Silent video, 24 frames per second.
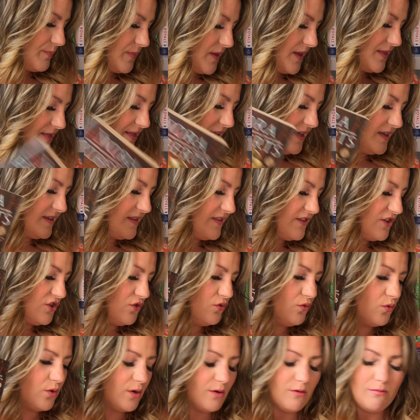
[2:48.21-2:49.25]
These two
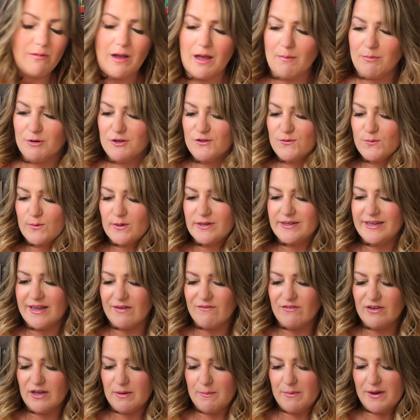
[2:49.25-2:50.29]
Nora Roberts were
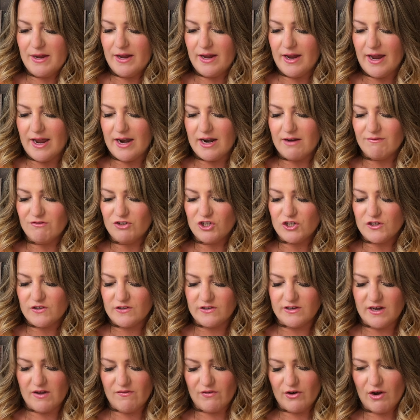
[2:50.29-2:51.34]
given to me, and I've just
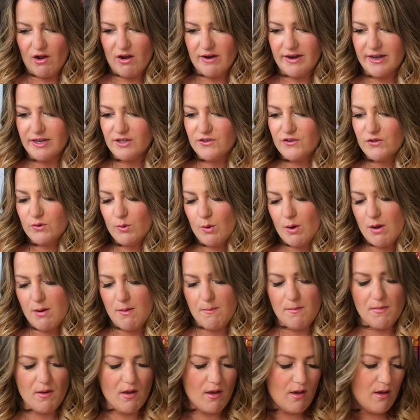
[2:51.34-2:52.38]
never gotten into
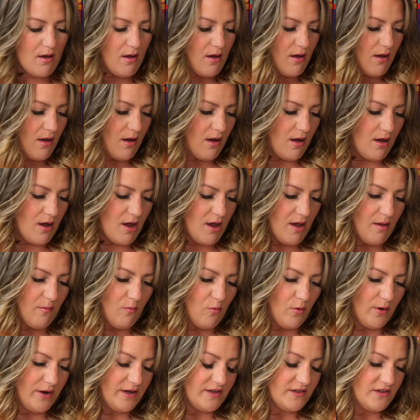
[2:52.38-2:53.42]
them.
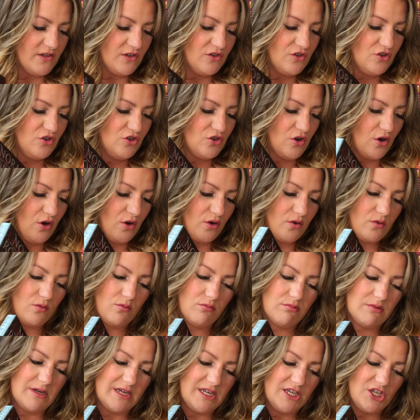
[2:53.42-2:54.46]
One is The Dark
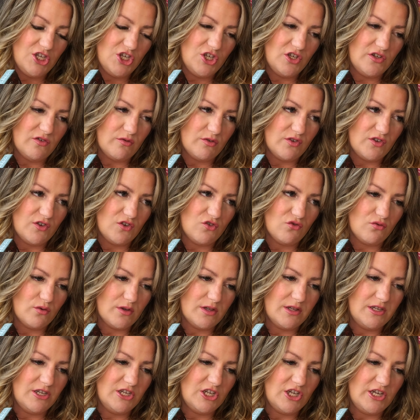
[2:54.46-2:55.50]
Witch, so it's a
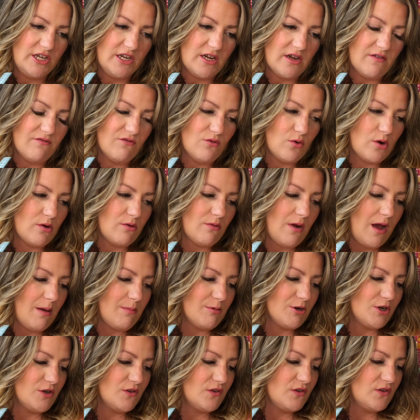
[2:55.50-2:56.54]
trilogy of Nora
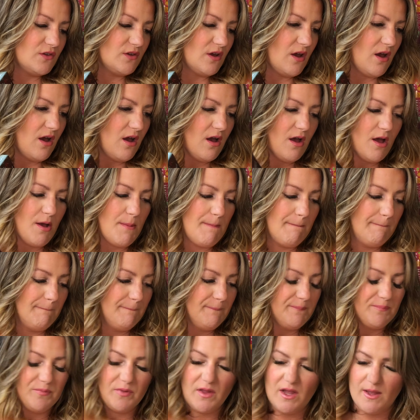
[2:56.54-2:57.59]
Roberts, and
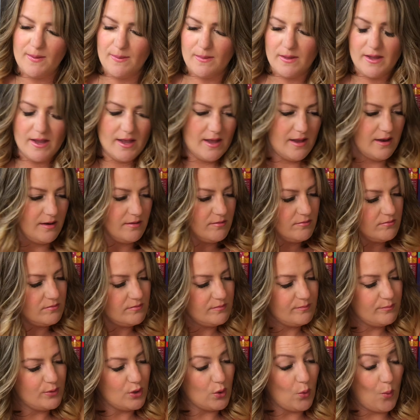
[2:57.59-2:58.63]
then
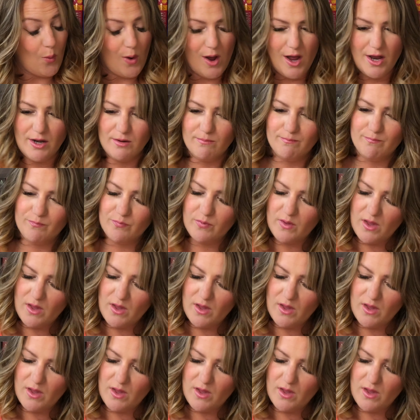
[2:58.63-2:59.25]
book 1.